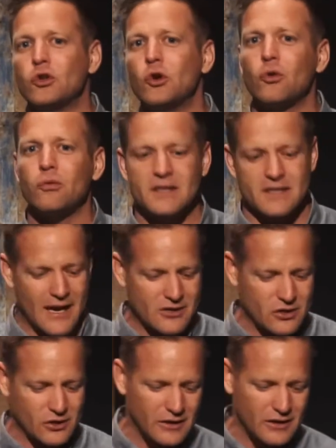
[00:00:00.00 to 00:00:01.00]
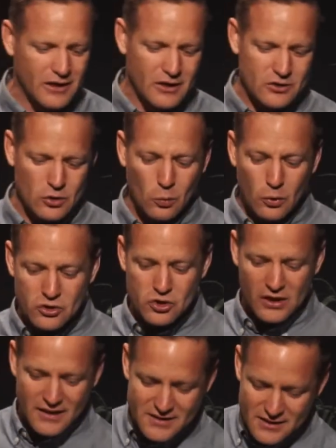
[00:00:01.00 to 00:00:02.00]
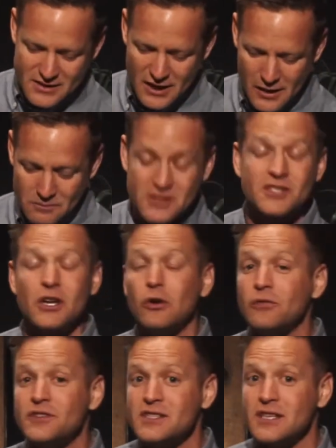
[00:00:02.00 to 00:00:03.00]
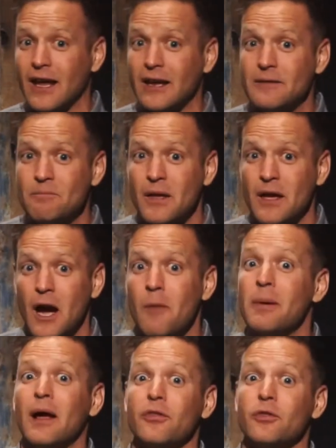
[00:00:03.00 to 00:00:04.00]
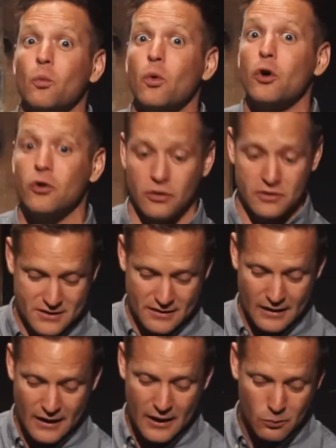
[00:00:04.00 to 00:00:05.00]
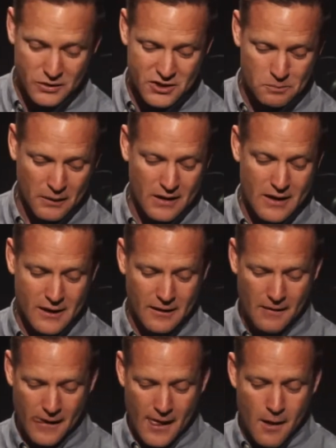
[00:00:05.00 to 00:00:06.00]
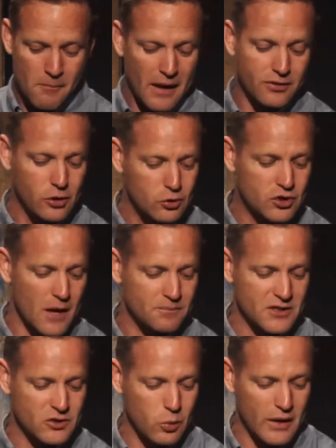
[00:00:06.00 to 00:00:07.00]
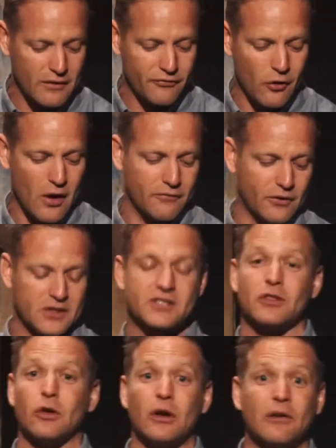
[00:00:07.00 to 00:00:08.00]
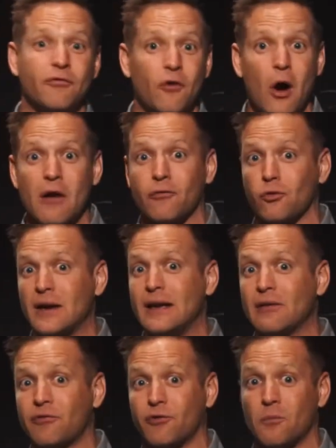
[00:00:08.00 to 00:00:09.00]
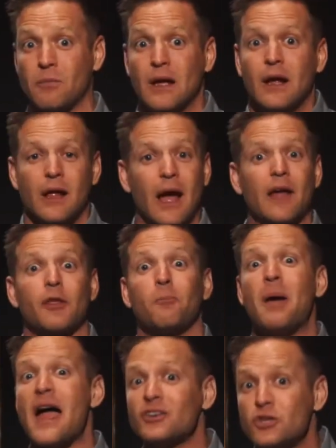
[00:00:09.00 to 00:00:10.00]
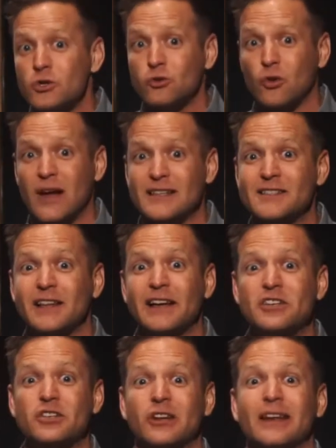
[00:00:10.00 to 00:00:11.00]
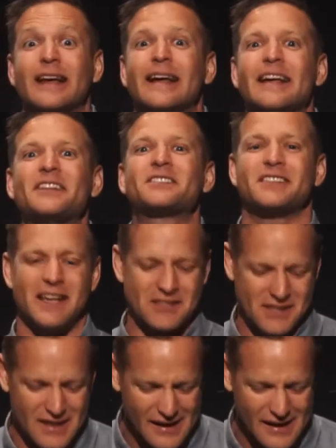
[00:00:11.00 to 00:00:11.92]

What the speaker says: your attention to what Jesus himself said about the words that he would speak. Matthew chapter 25, verse 35, reading from the Passion Translation, it says